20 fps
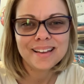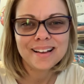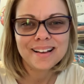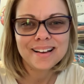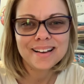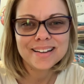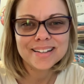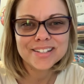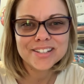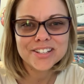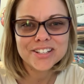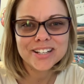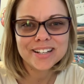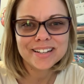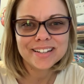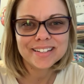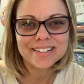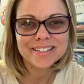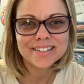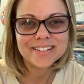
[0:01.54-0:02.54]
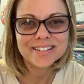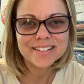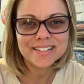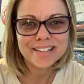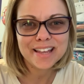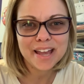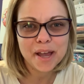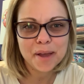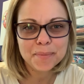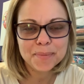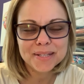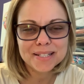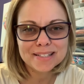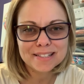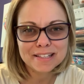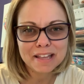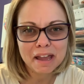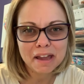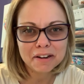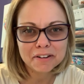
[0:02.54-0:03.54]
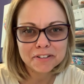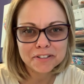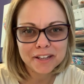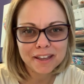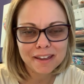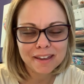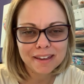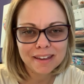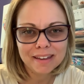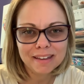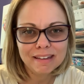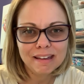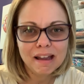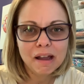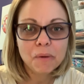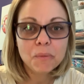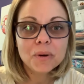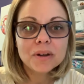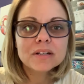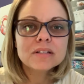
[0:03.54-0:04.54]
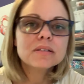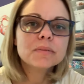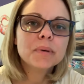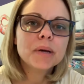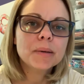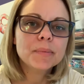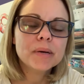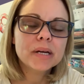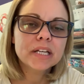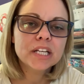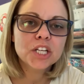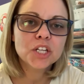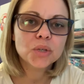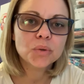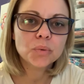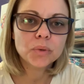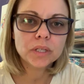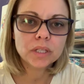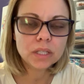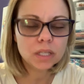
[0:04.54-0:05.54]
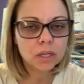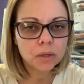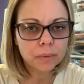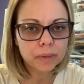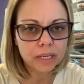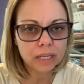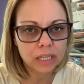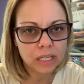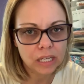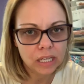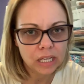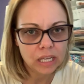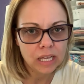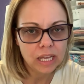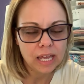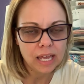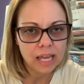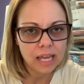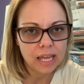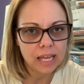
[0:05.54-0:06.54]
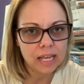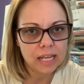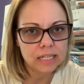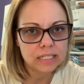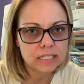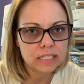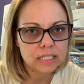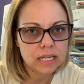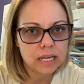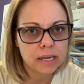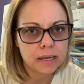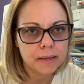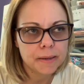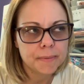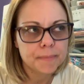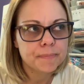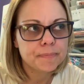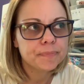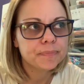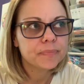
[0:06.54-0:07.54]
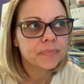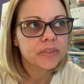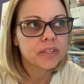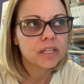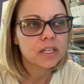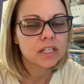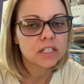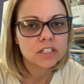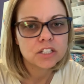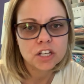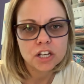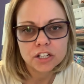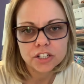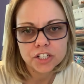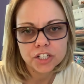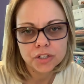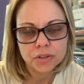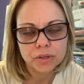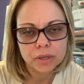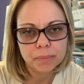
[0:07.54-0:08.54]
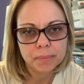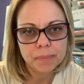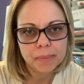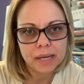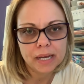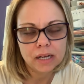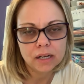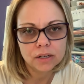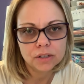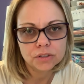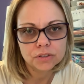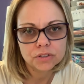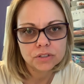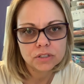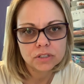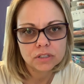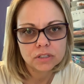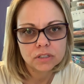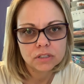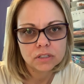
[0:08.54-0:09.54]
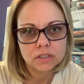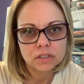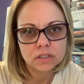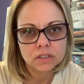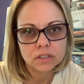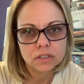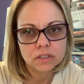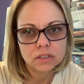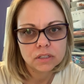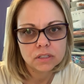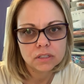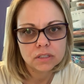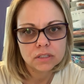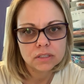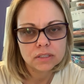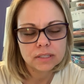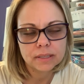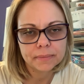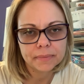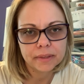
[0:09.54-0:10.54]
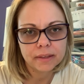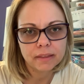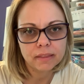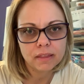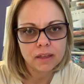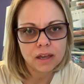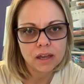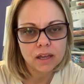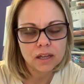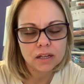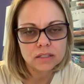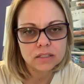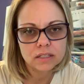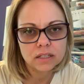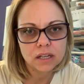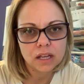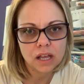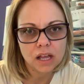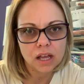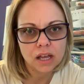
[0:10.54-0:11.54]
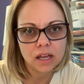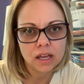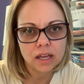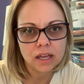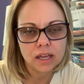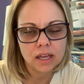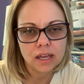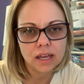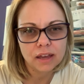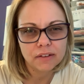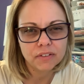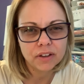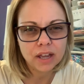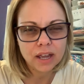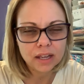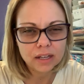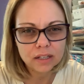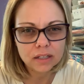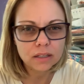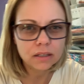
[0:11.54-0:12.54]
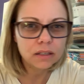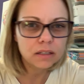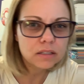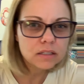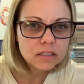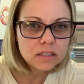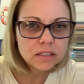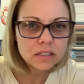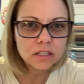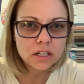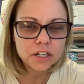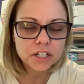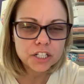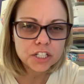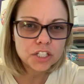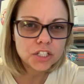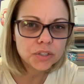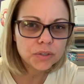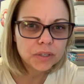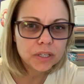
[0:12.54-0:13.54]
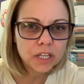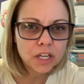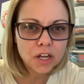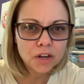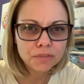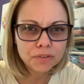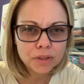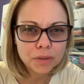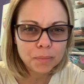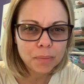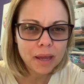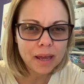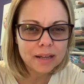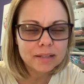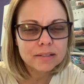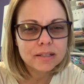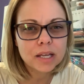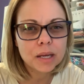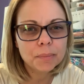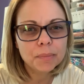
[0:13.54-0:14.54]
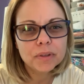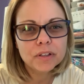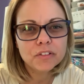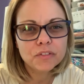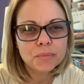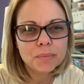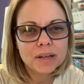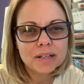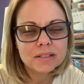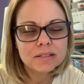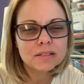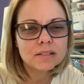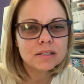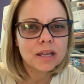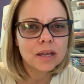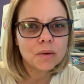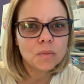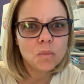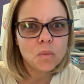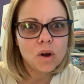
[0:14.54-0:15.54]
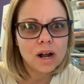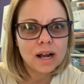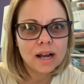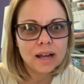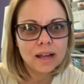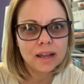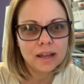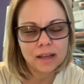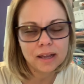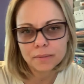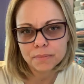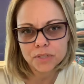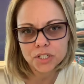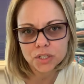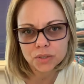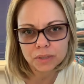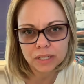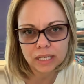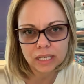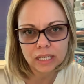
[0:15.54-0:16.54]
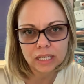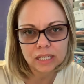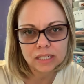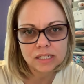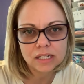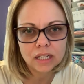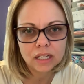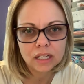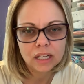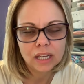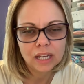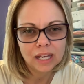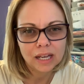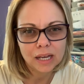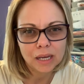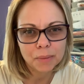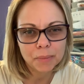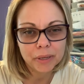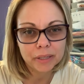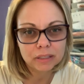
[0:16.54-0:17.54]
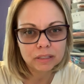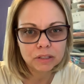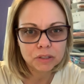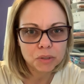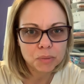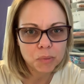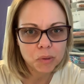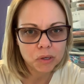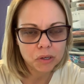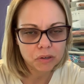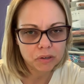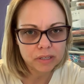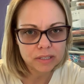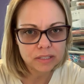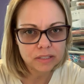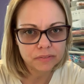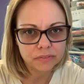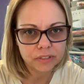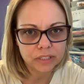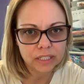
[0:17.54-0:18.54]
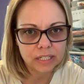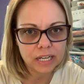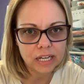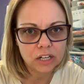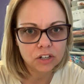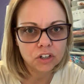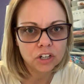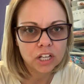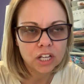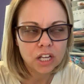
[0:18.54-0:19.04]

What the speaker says: Hi Shiners, happy Saturday. I wanted to pop on here really quick and talk to you about something that I have kind of started doing over the past couple of months and why I'm doing it a little more aggressively now.